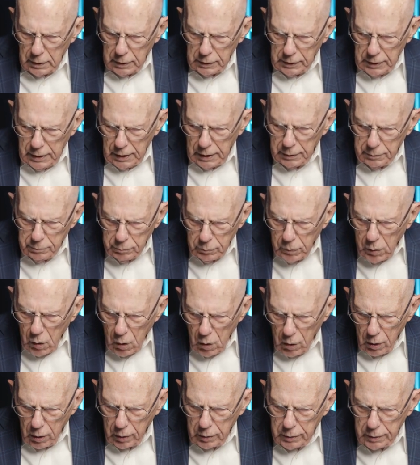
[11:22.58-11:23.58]
Get
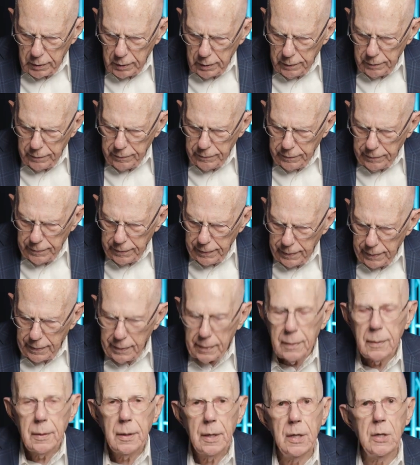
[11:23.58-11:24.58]
Mark,
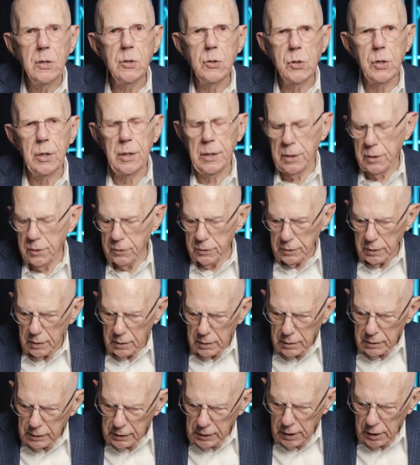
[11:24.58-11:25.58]
he says.
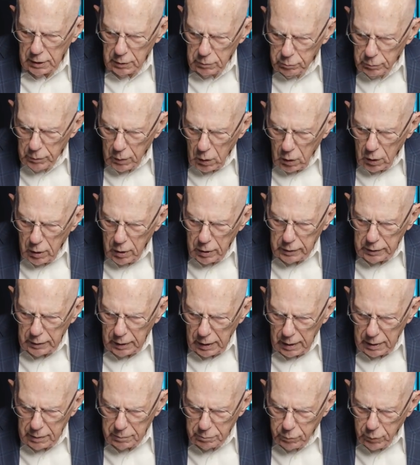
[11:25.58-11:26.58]
Get Mark
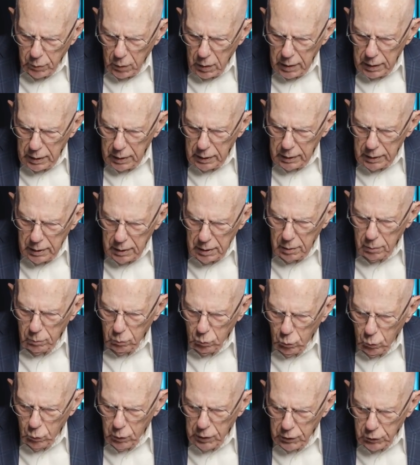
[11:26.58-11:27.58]
and bring
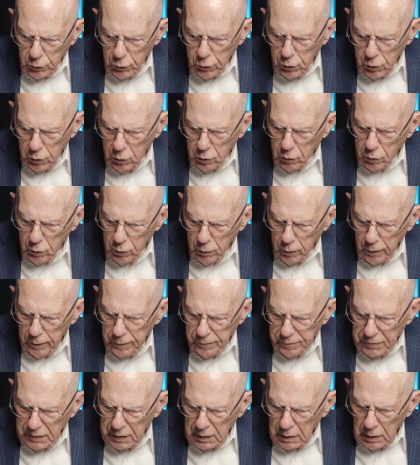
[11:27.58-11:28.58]
him with you
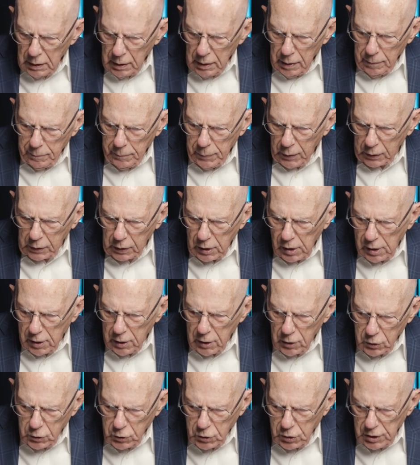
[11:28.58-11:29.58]

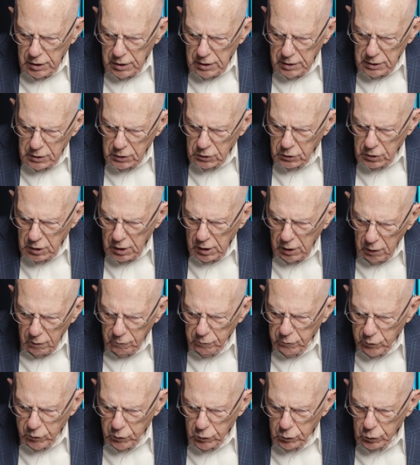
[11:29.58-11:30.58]
because he is
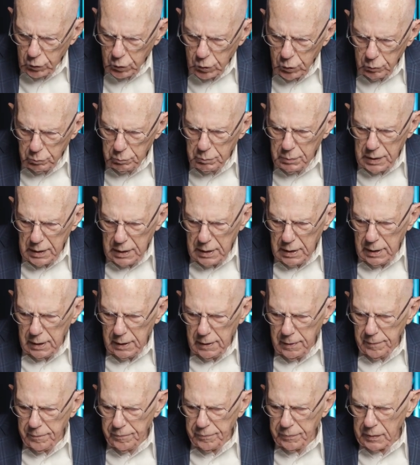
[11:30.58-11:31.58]
helpful to
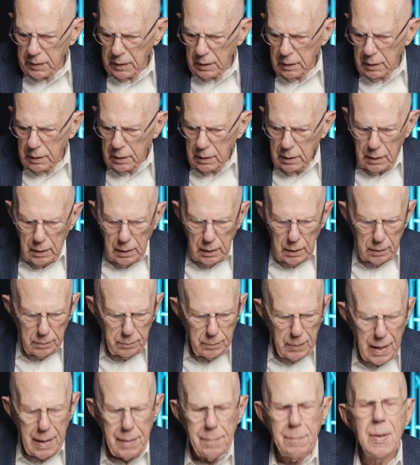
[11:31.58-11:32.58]
me in
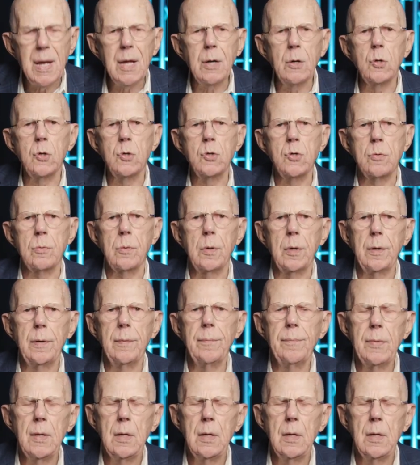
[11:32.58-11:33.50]
my ministry.